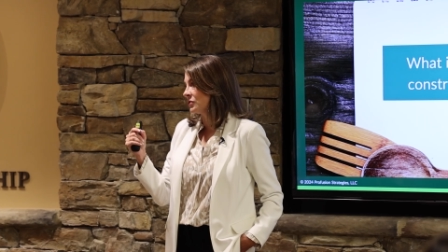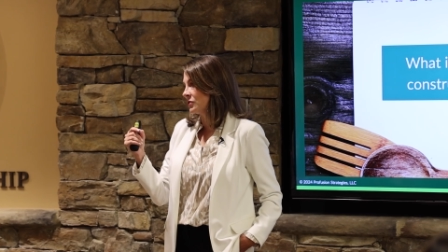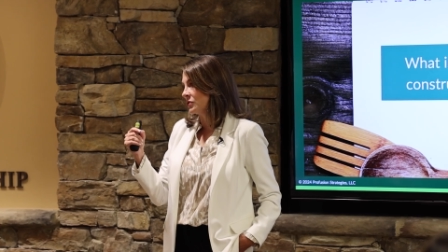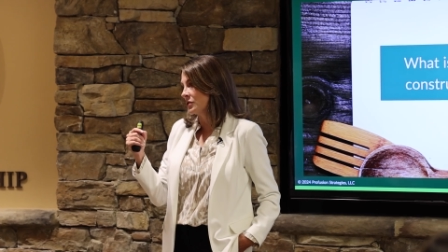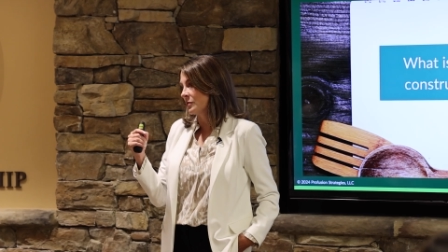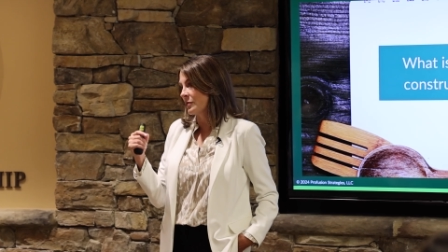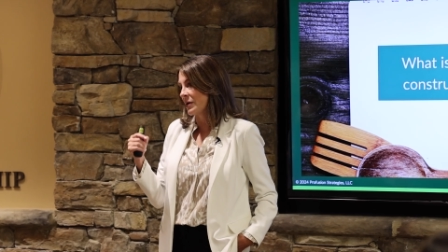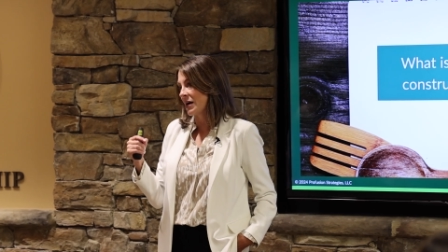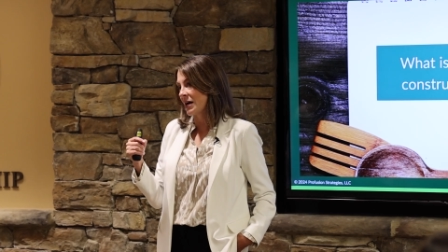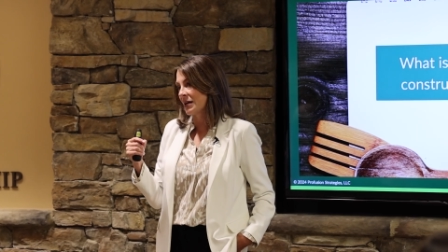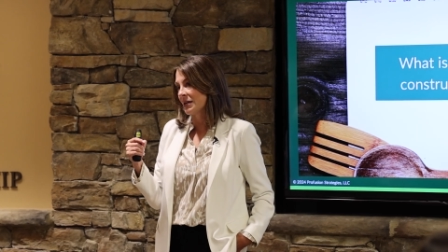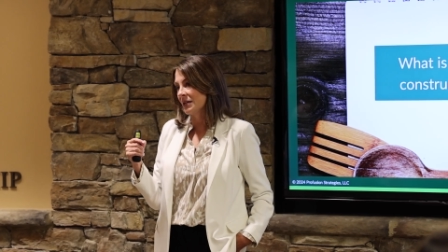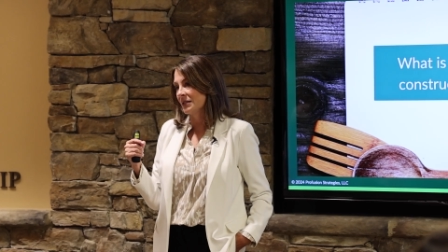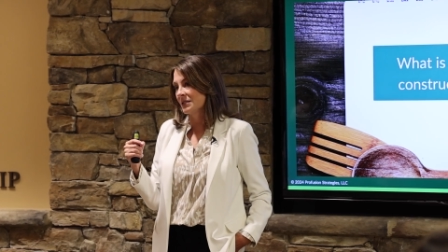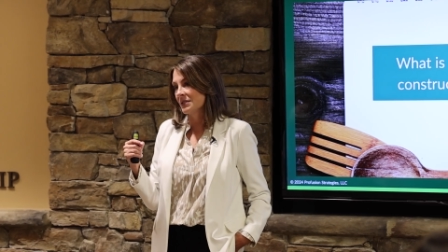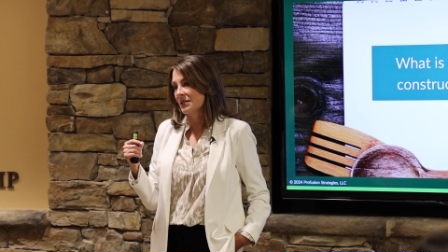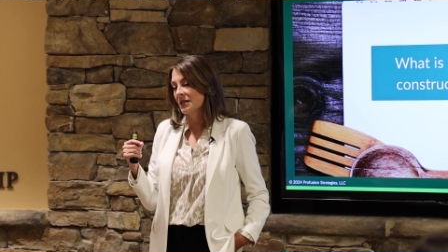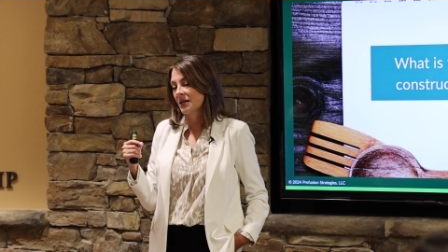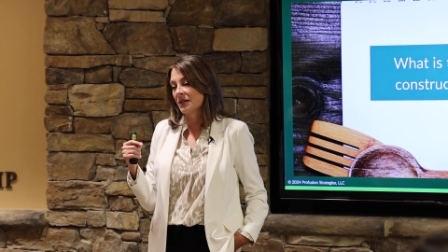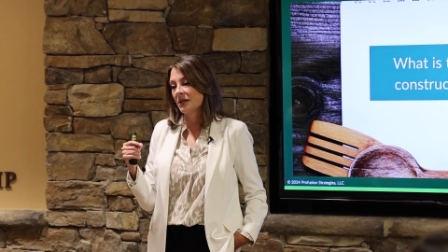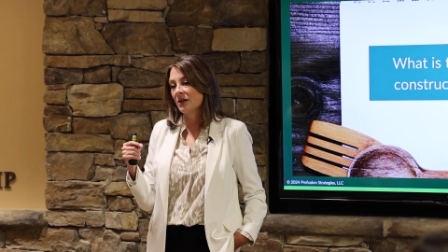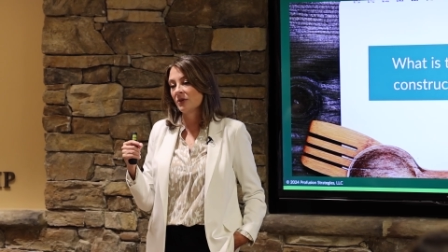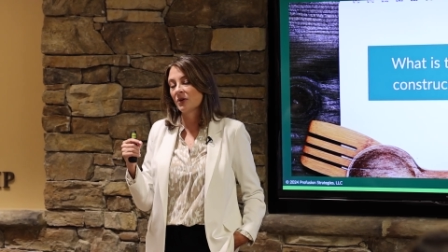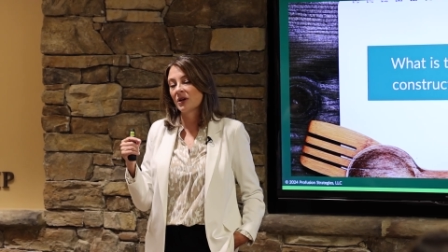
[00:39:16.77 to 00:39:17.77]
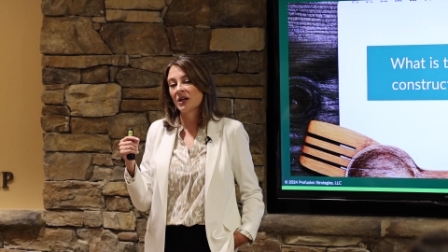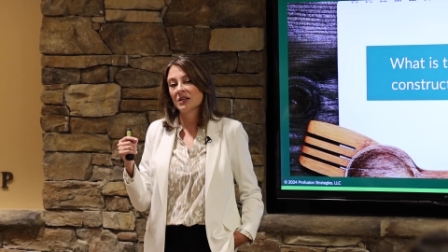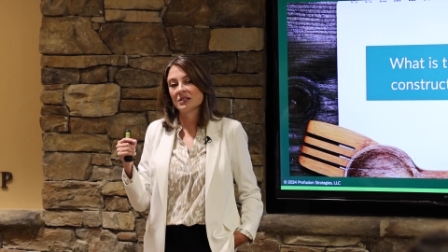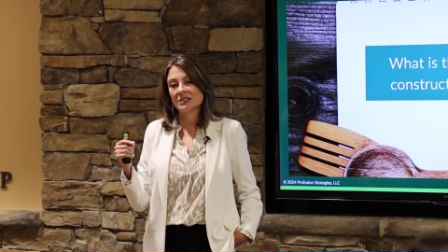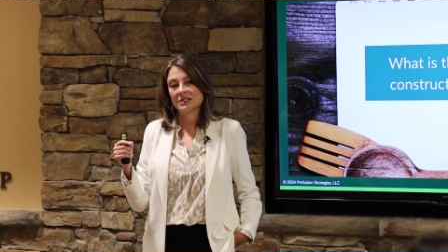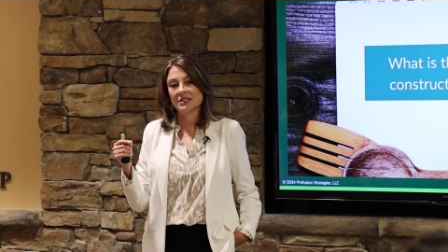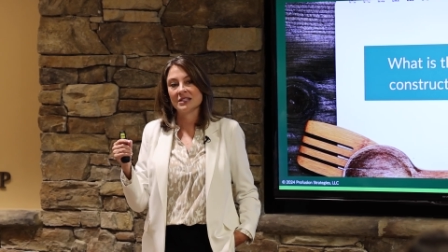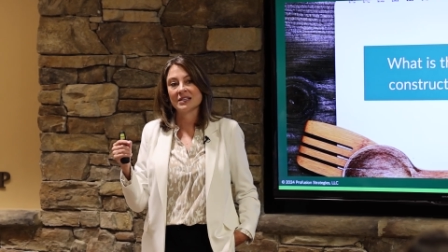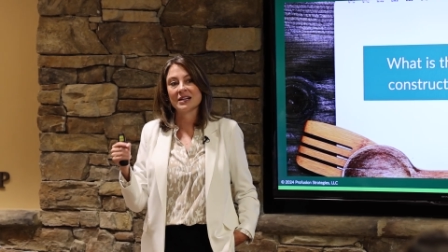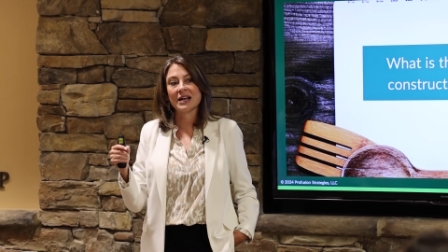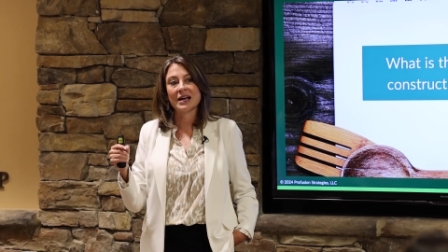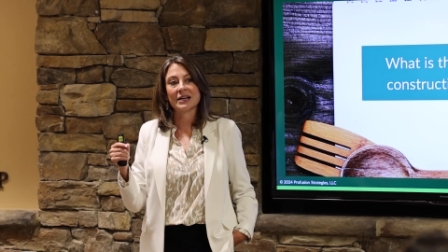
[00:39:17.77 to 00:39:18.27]
to look back and say, okay,
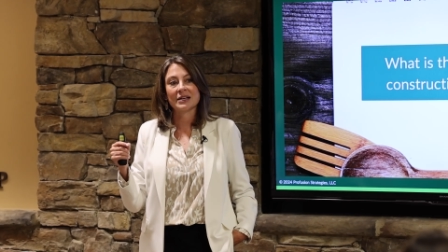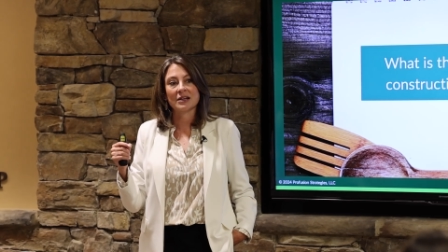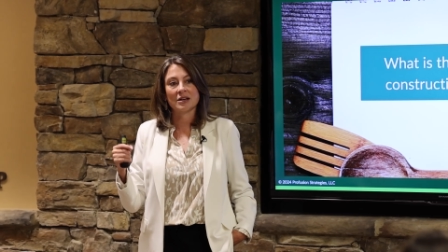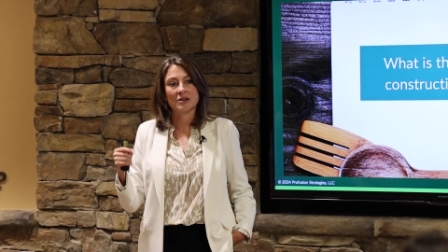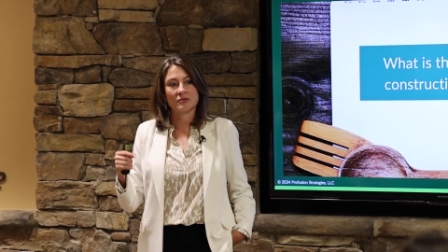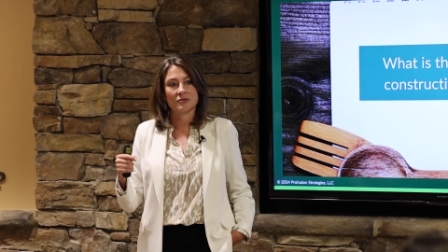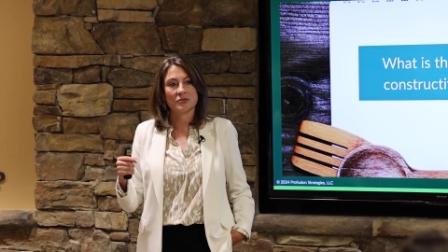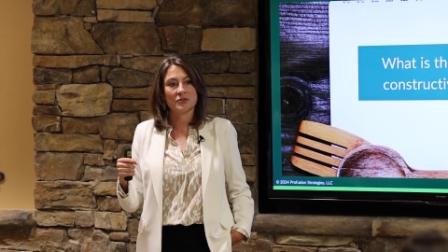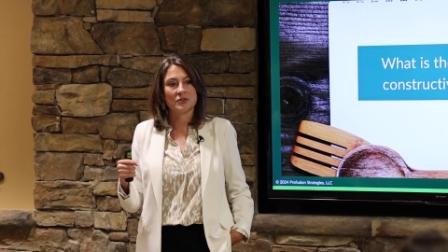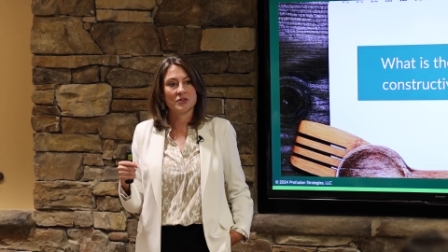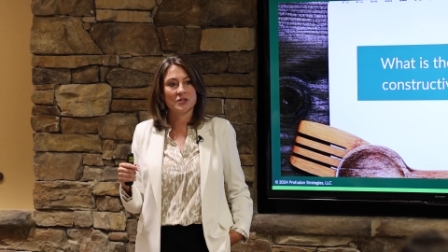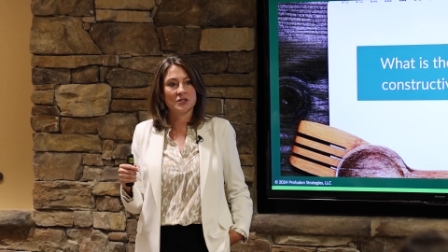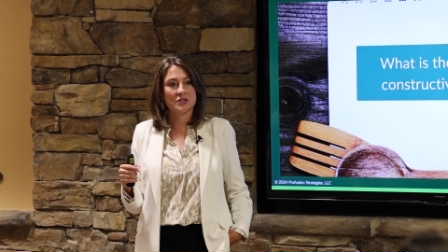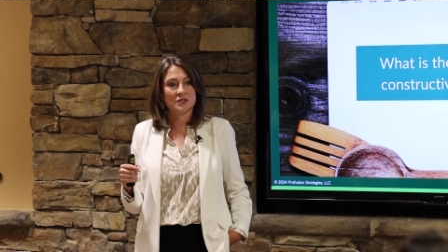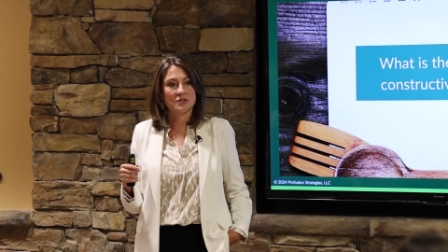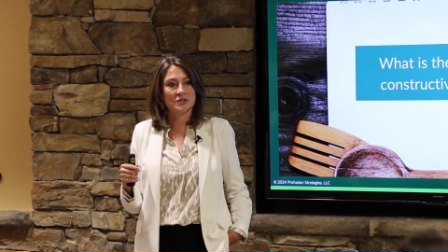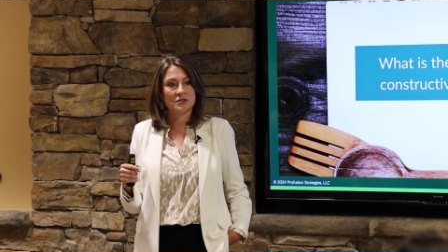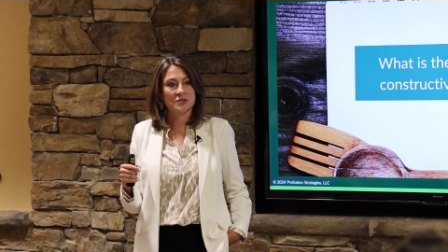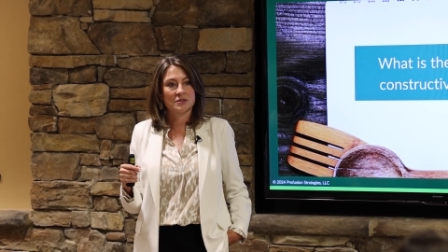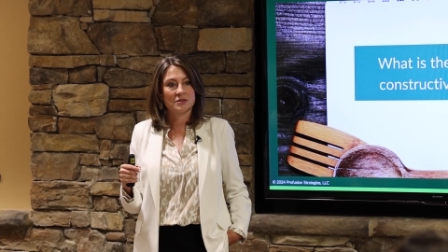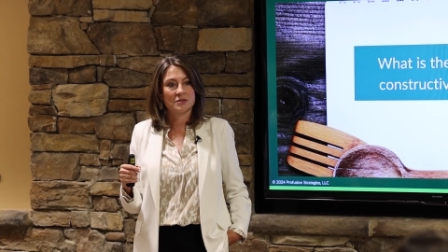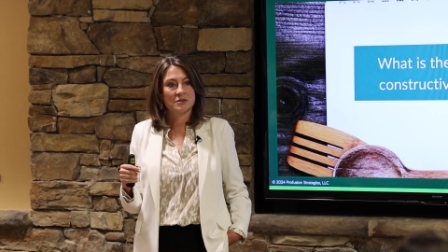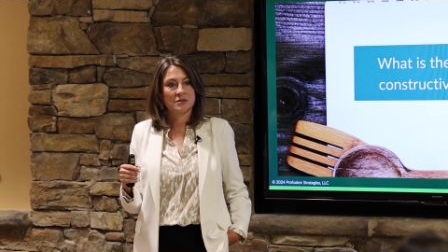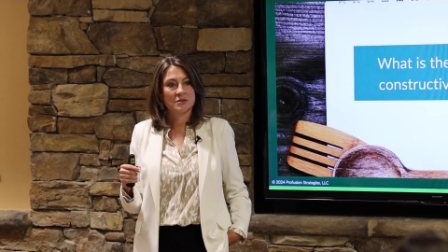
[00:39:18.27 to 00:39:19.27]
did I cover this?